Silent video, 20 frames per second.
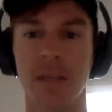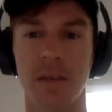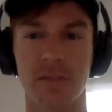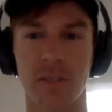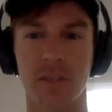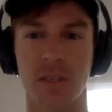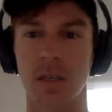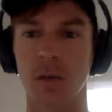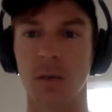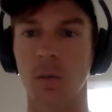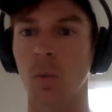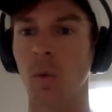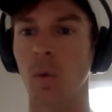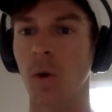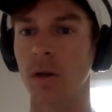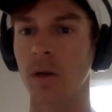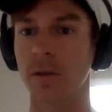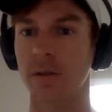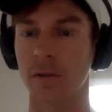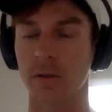they've seen it
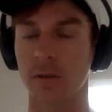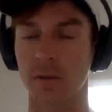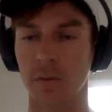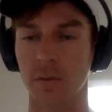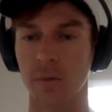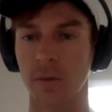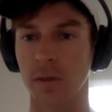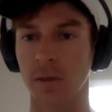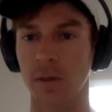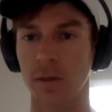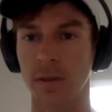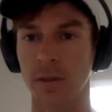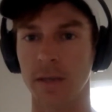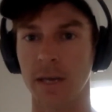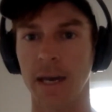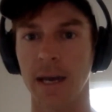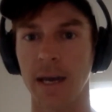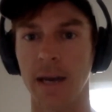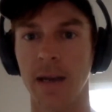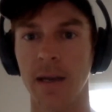once or something like
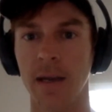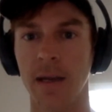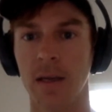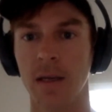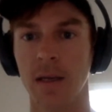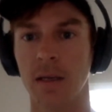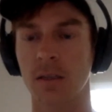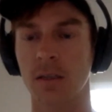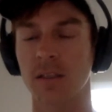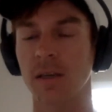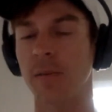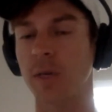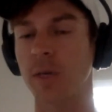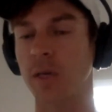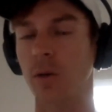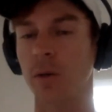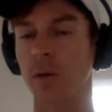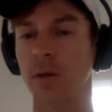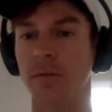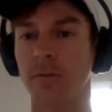that because I've been
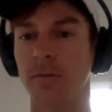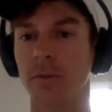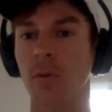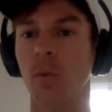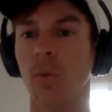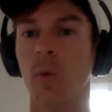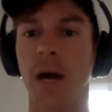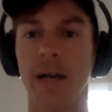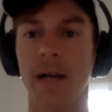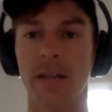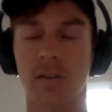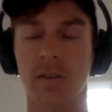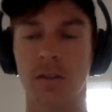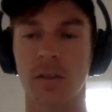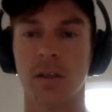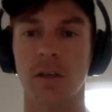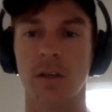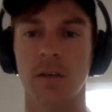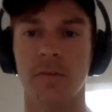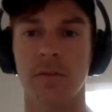going for the wide
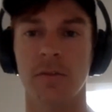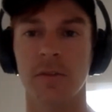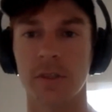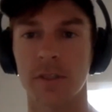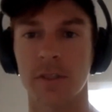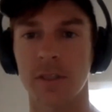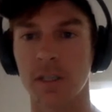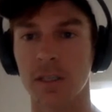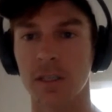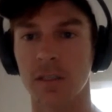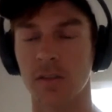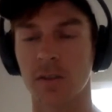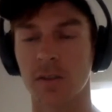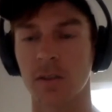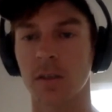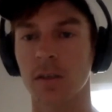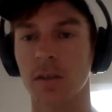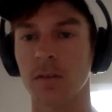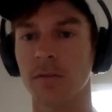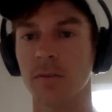serve, the T
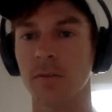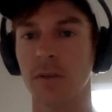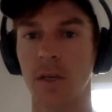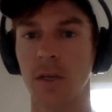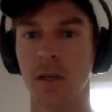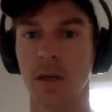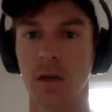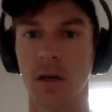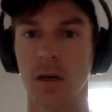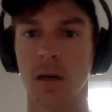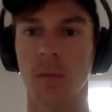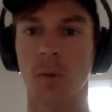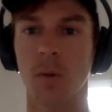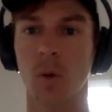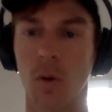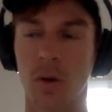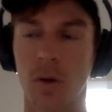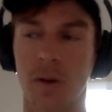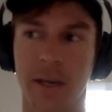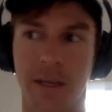serve, um,
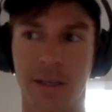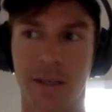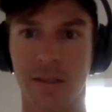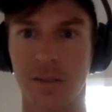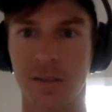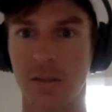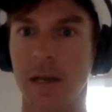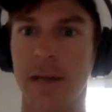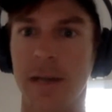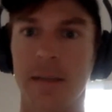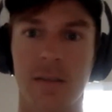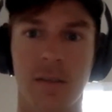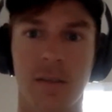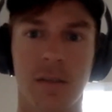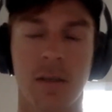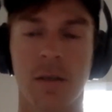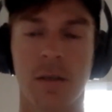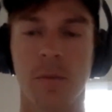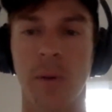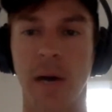or like a slice
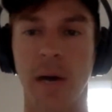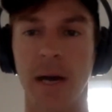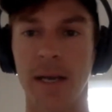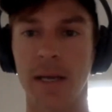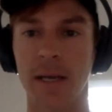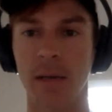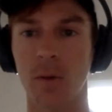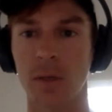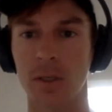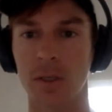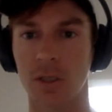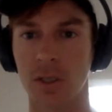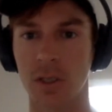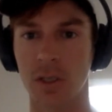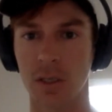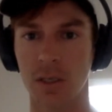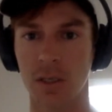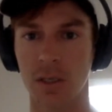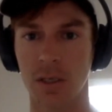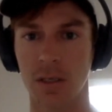into the body, which
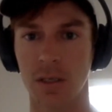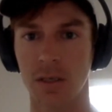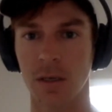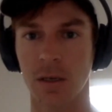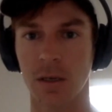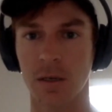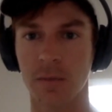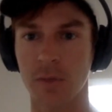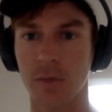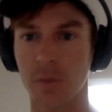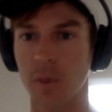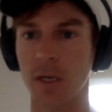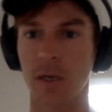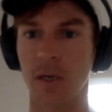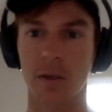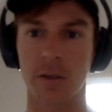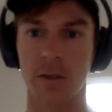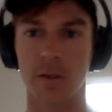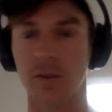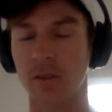um, depending
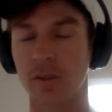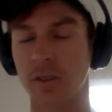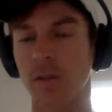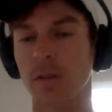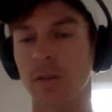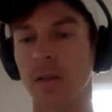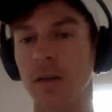on your skill